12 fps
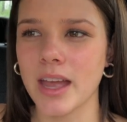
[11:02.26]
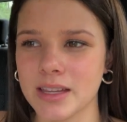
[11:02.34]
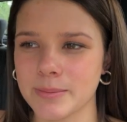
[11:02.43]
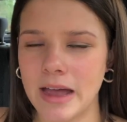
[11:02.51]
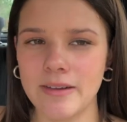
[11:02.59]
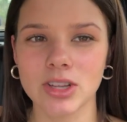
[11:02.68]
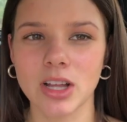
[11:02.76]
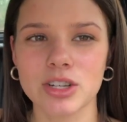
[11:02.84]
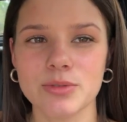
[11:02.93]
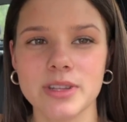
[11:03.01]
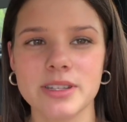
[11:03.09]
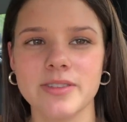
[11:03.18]
And then we have a
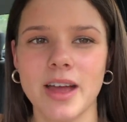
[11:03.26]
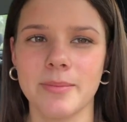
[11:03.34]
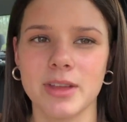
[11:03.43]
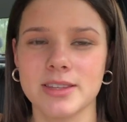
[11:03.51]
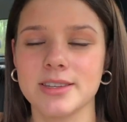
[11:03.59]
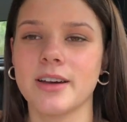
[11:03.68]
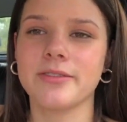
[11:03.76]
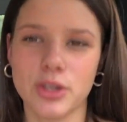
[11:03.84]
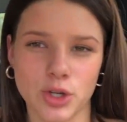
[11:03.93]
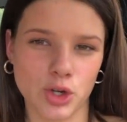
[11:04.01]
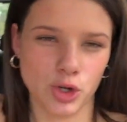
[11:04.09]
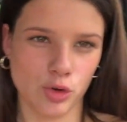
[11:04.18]
lunch with his family this
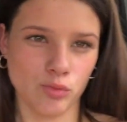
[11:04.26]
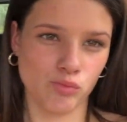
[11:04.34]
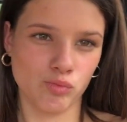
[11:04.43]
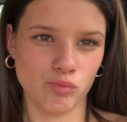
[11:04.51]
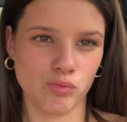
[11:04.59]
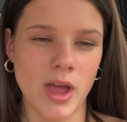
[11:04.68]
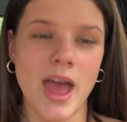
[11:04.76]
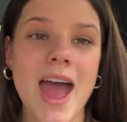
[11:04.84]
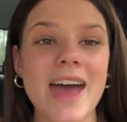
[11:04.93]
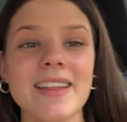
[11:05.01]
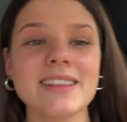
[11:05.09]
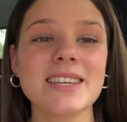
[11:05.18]
afternoon.
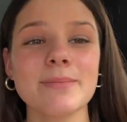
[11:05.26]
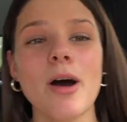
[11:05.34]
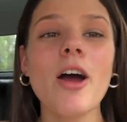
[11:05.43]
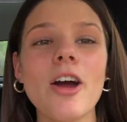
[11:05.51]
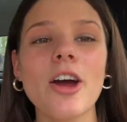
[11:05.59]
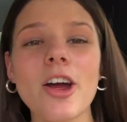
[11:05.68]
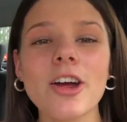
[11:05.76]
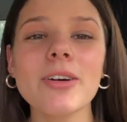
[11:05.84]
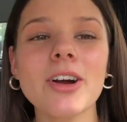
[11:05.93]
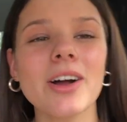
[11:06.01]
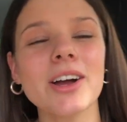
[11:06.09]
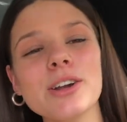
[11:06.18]
And then tomorrow we're
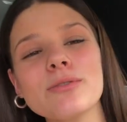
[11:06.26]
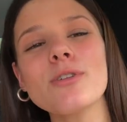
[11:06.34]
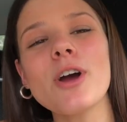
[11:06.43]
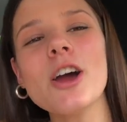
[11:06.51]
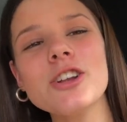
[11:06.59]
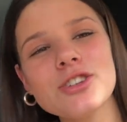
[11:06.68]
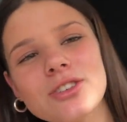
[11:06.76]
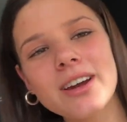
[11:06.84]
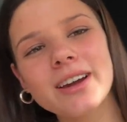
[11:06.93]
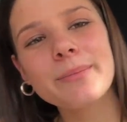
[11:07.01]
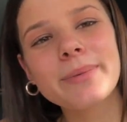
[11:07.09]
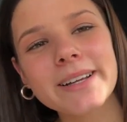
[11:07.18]
going on a road
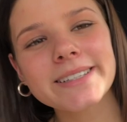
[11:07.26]
trip.